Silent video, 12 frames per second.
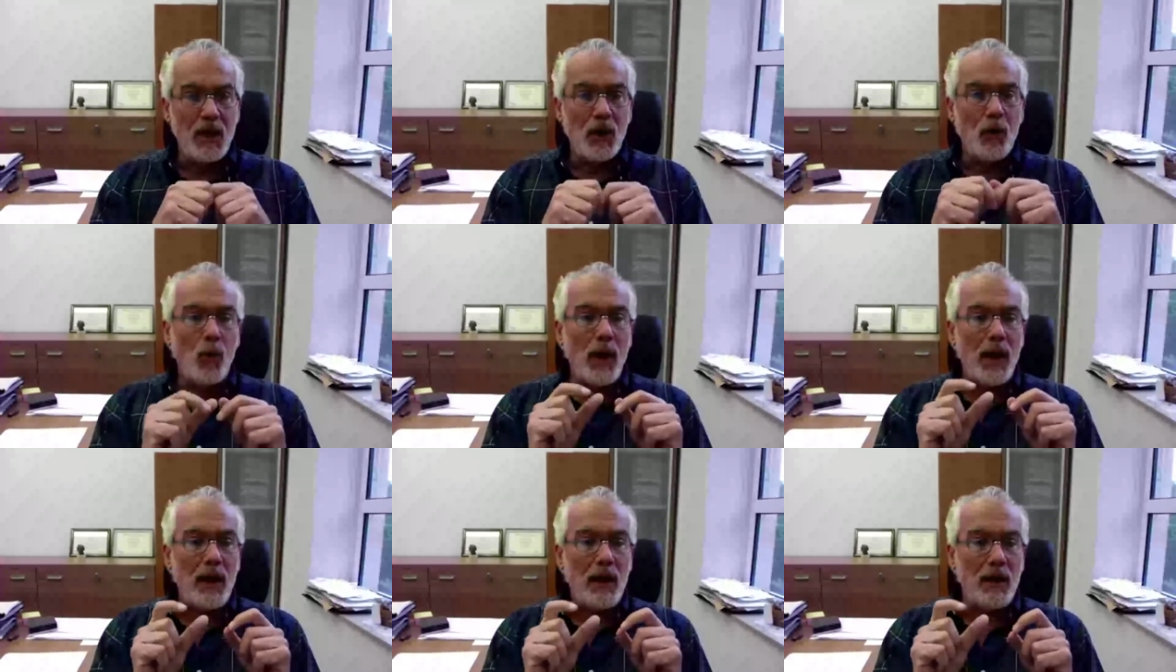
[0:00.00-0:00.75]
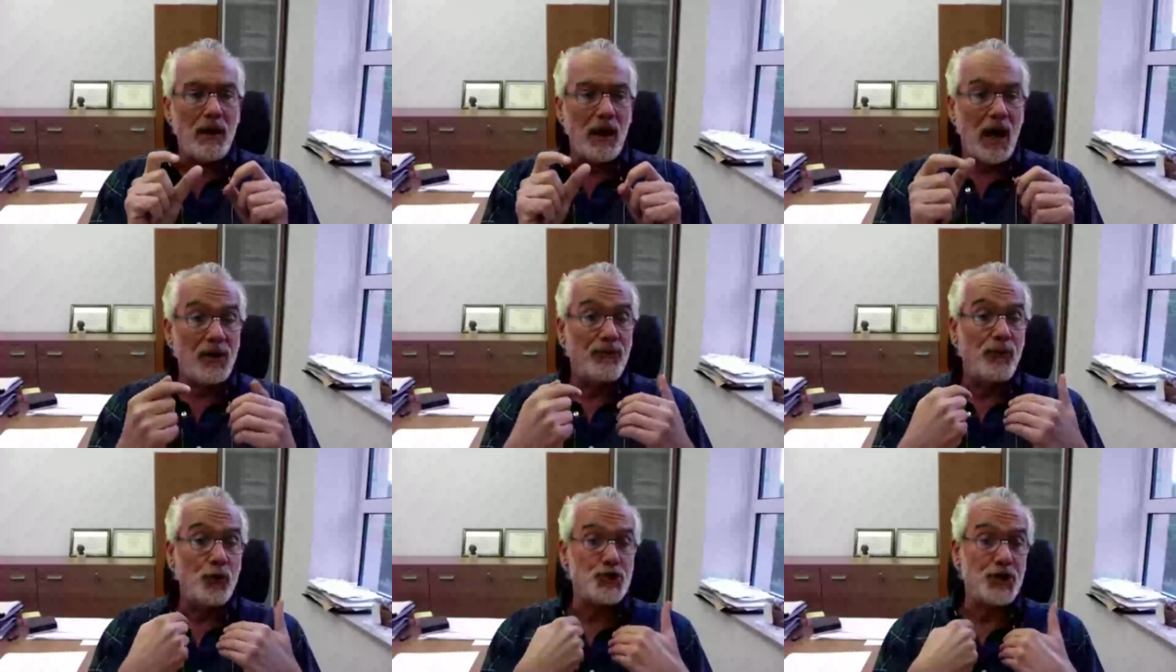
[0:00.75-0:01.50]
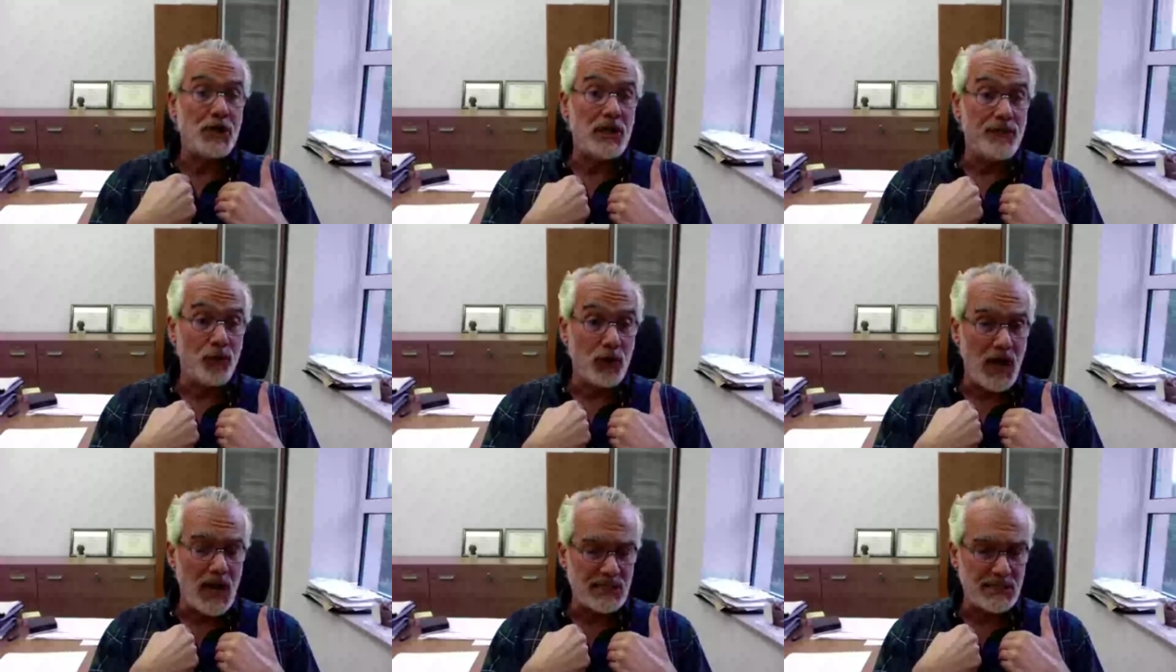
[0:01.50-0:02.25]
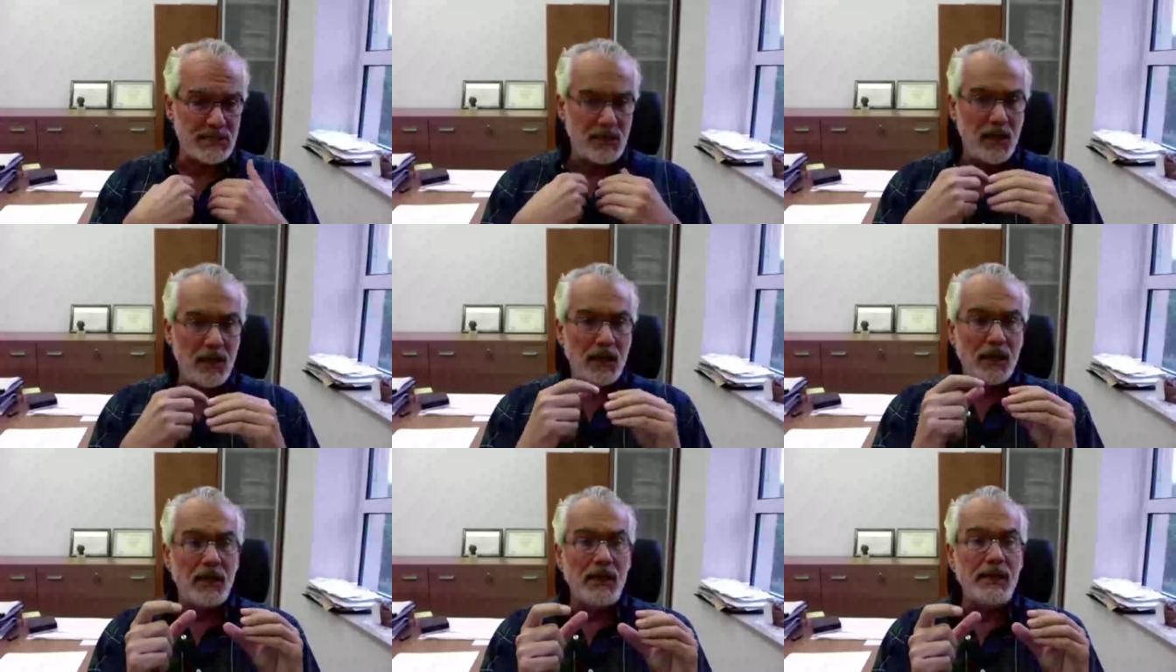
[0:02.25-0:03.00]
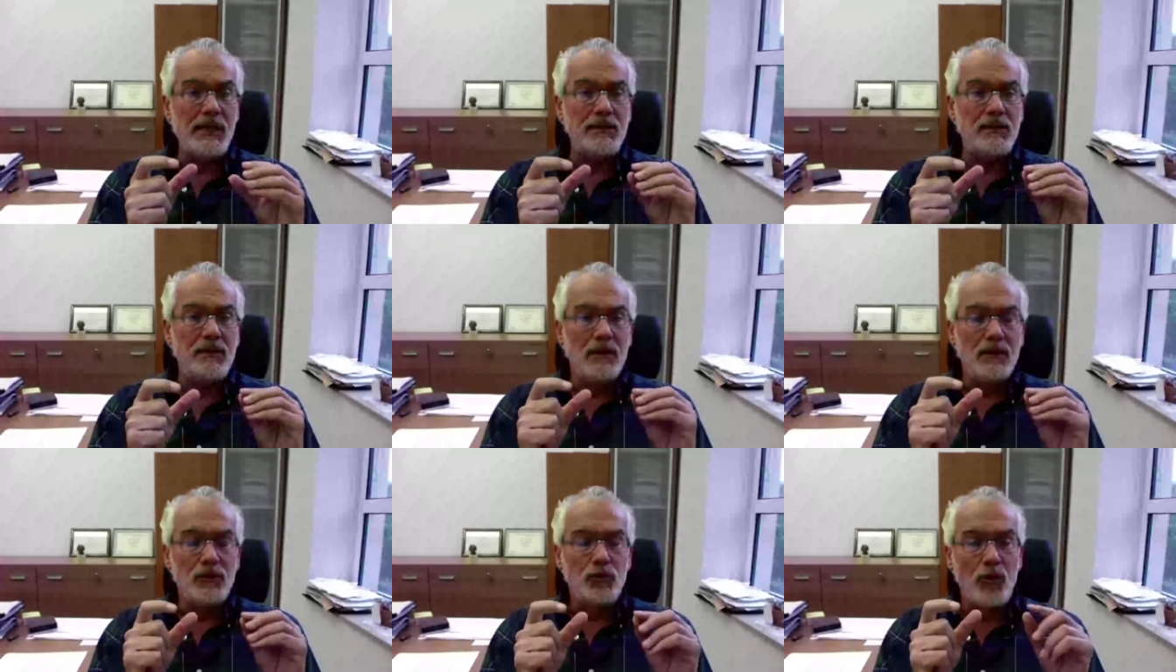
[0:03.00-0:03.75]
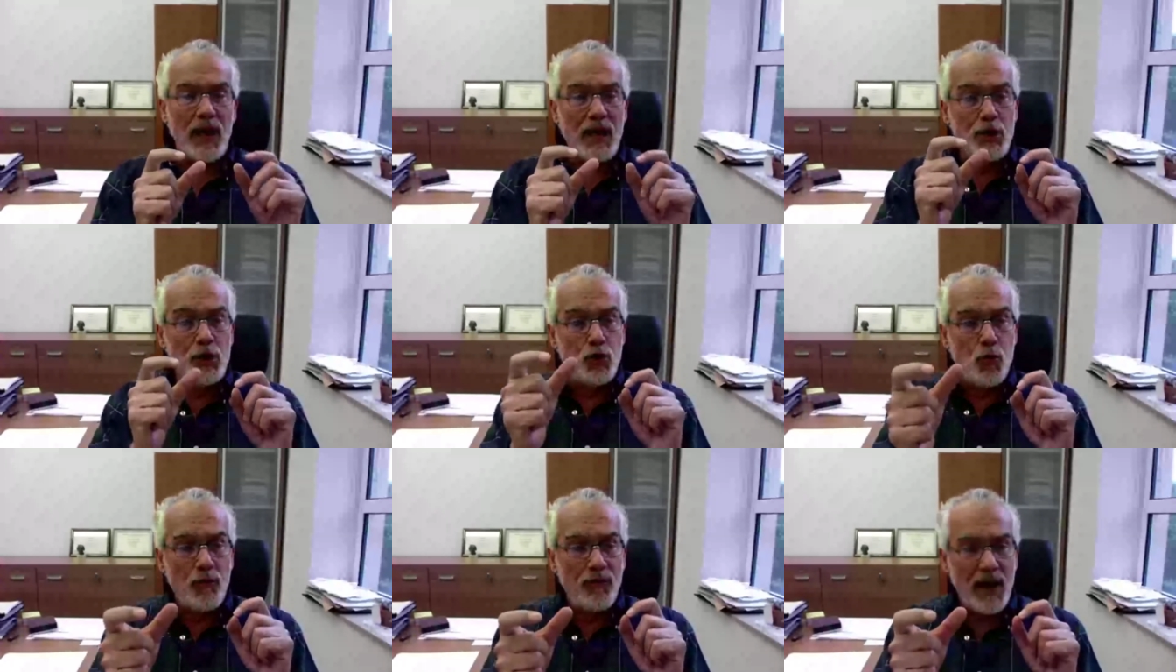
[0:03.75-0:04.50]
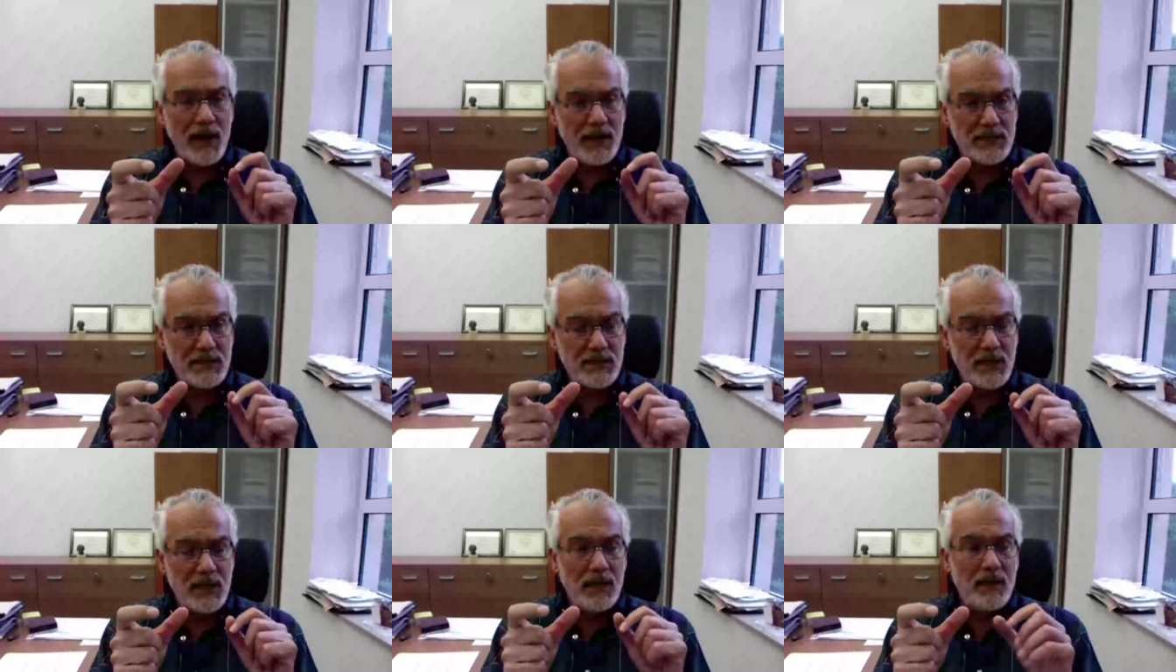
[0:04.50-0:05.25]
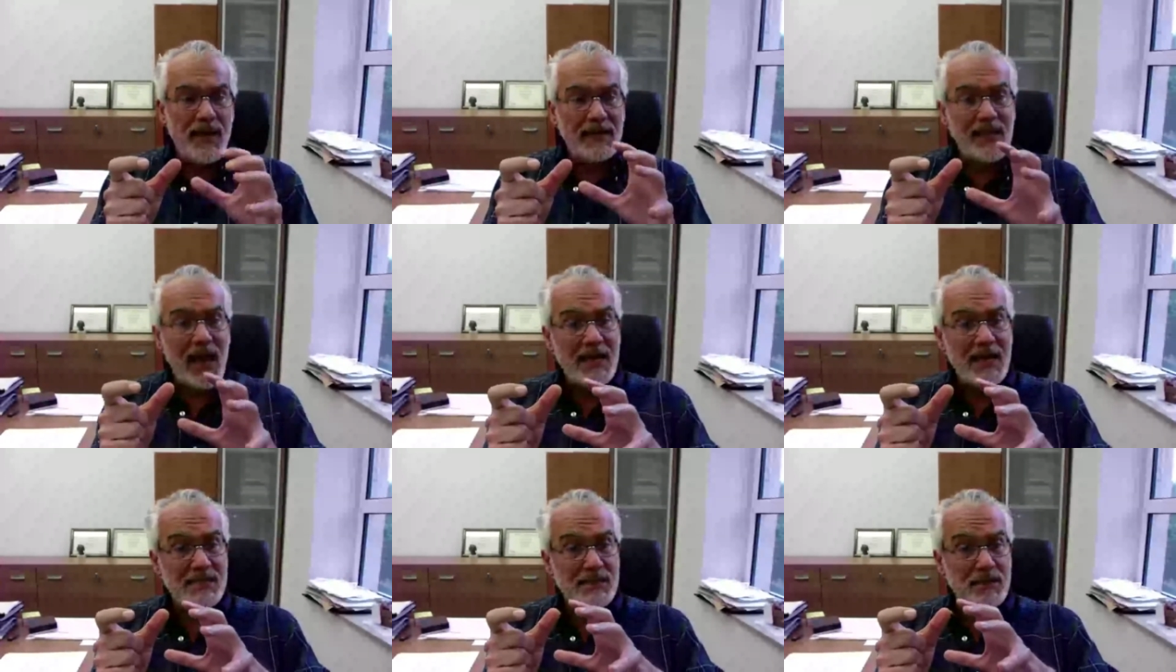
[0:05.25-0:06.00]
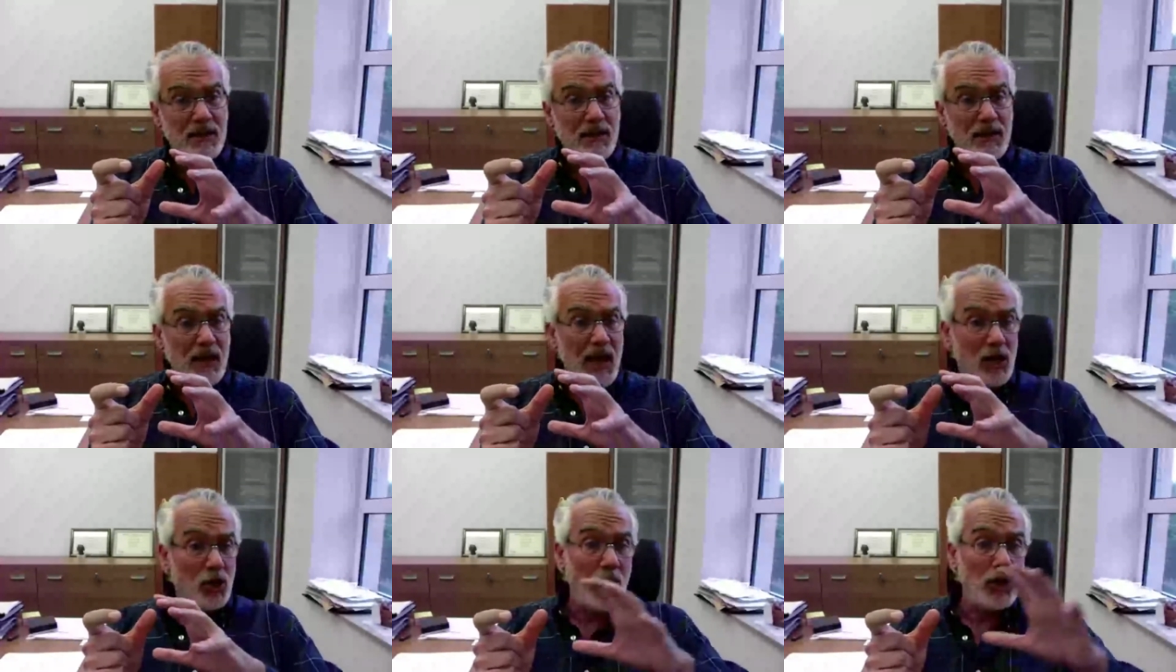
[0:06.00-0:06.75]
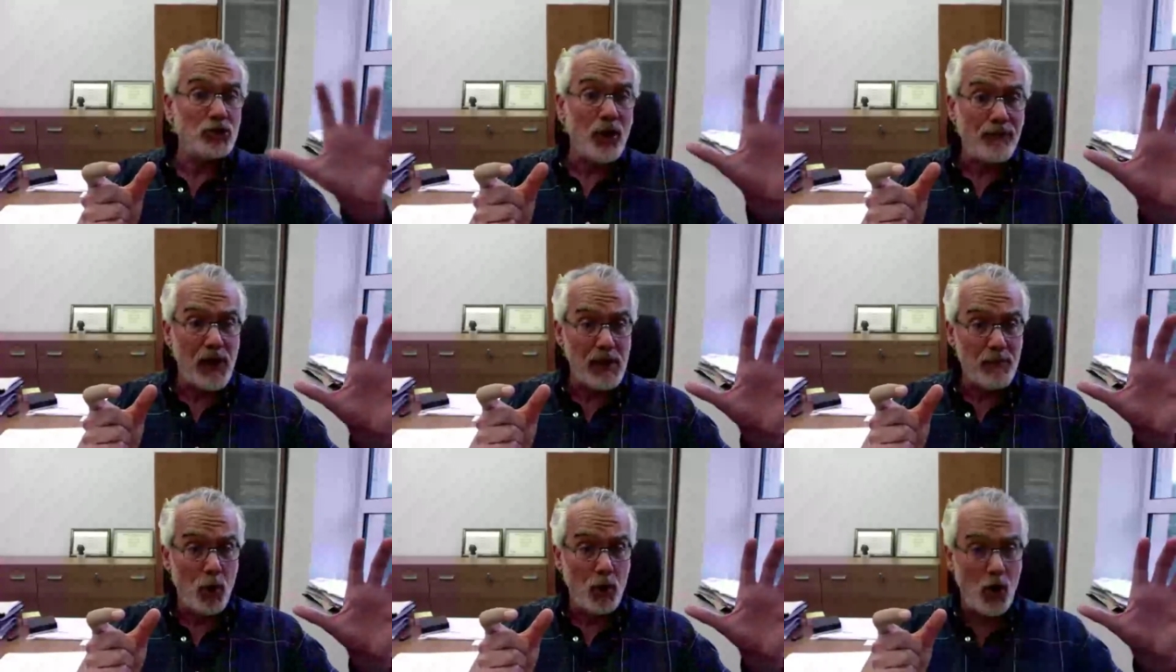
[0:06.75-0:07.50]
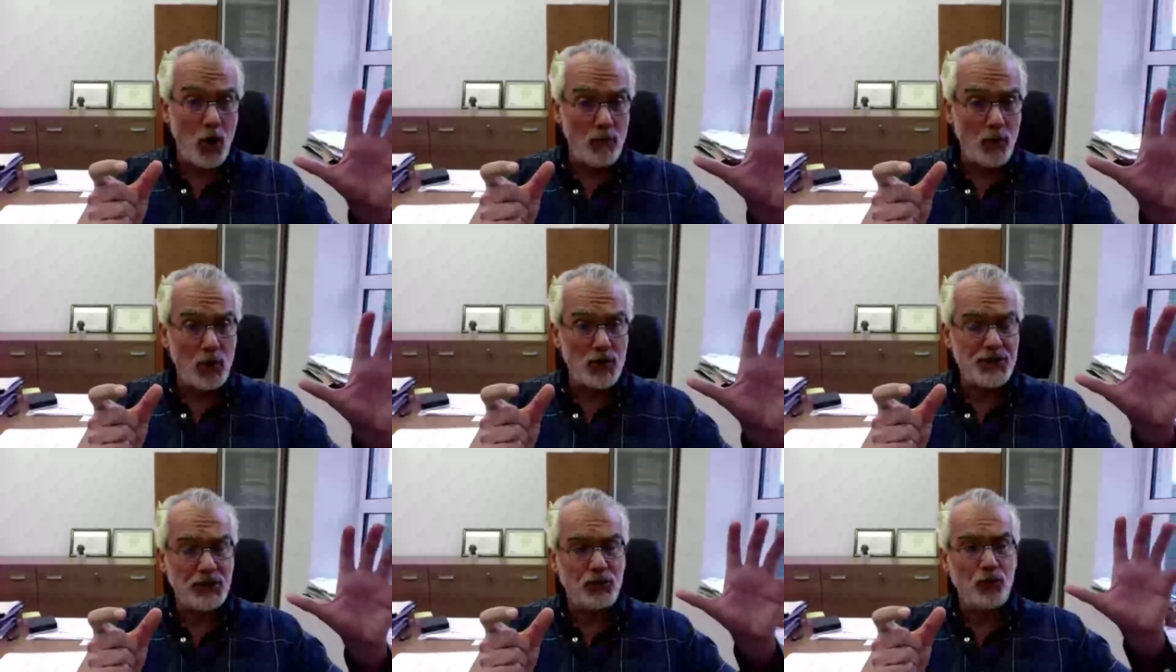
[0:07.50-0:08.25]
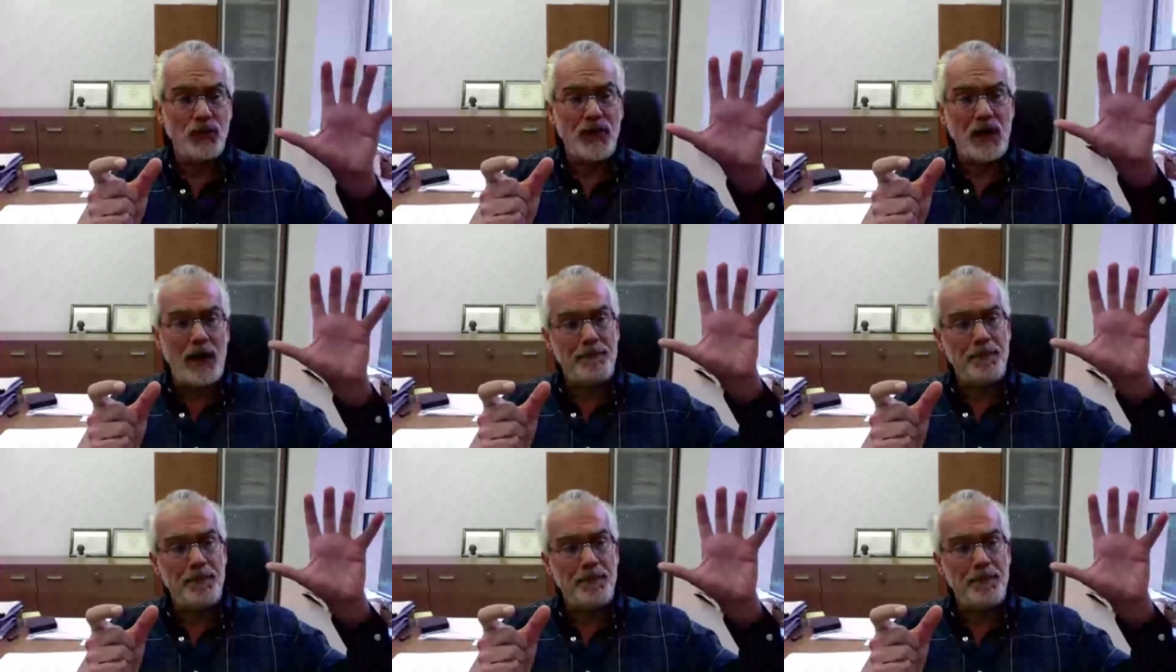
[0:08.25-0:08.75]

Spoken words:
will, unfortunately for us, lead to a new virus that has a lot of homology to the,